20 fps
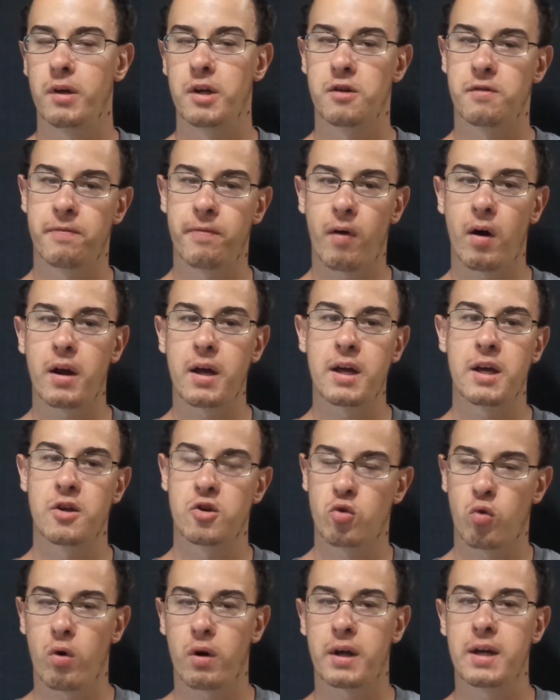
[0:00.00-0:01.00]
He's funny, he's
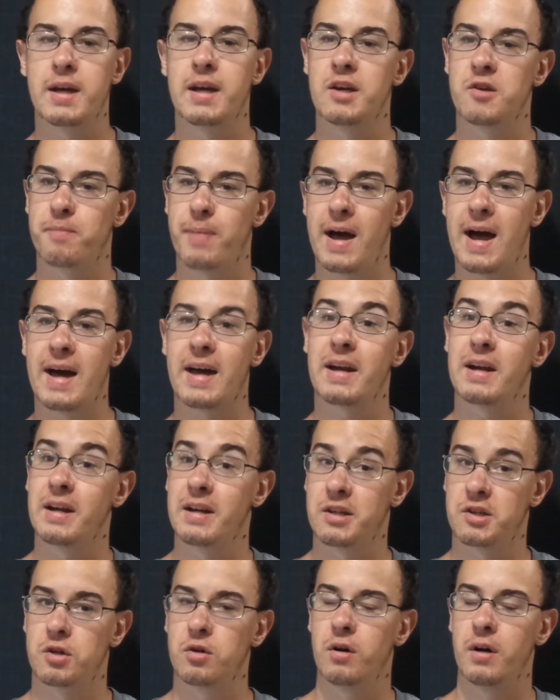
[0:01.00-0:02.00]
quirky, he's bad, and
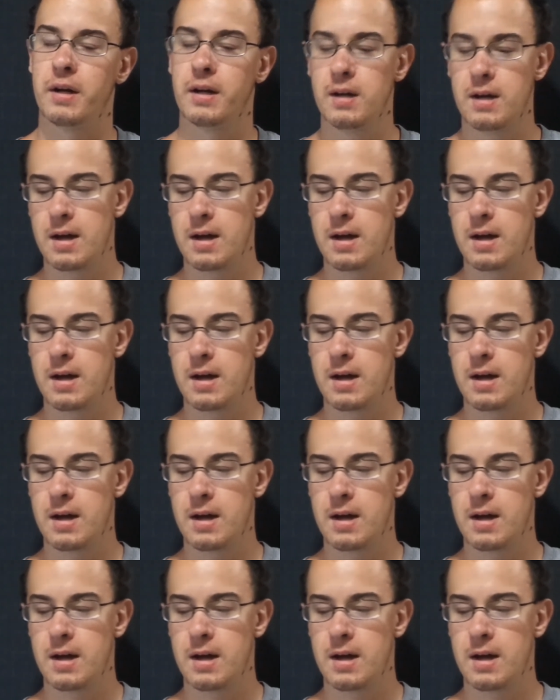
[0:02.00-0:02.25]
he's good.